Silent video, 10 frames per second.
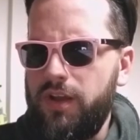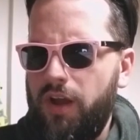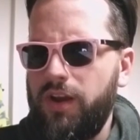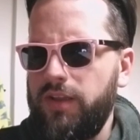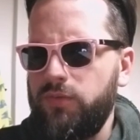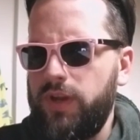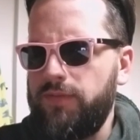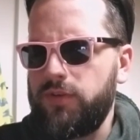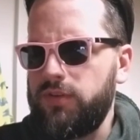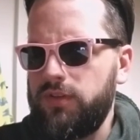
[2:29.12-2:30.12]
All right,
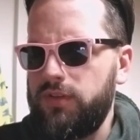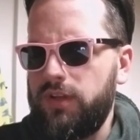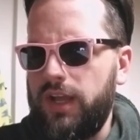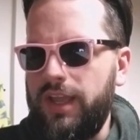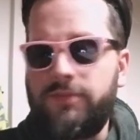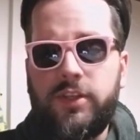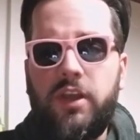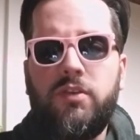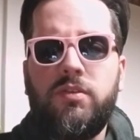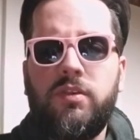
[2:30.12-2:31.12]
whatever. I have to
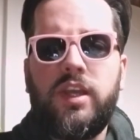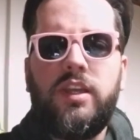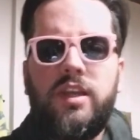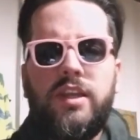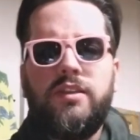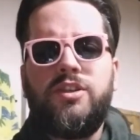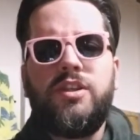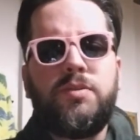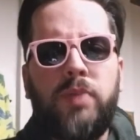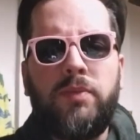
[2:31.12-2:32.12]
go, okay? This
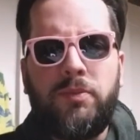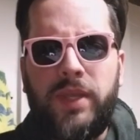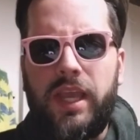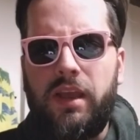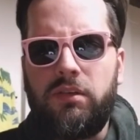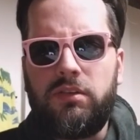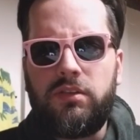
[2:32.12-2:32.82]
shit's bumming me out.